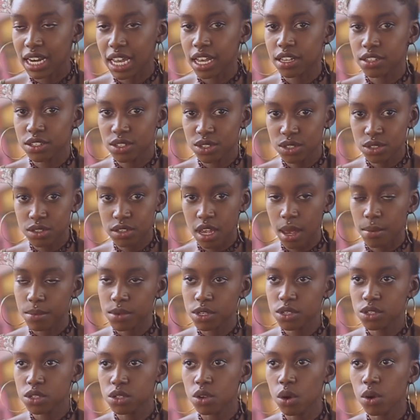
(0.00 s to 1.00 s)
Like I'm
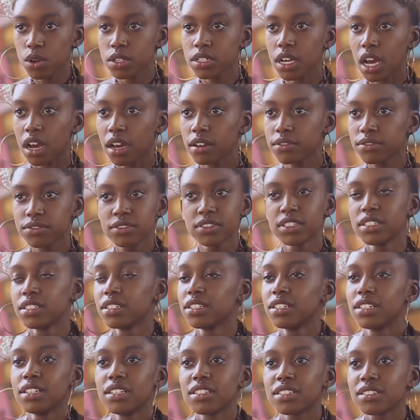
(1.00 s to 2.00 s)
so tough.
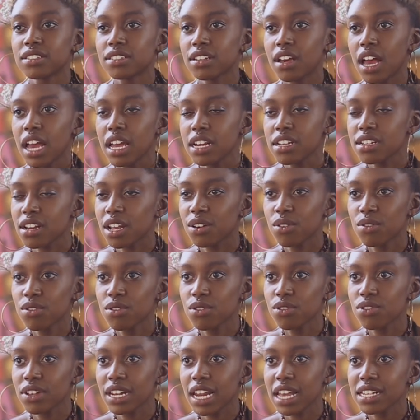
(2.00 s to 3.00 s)
So I, I don't
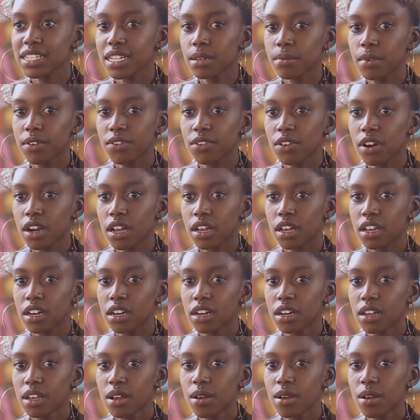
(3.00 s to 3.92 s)
know the last time I've cried.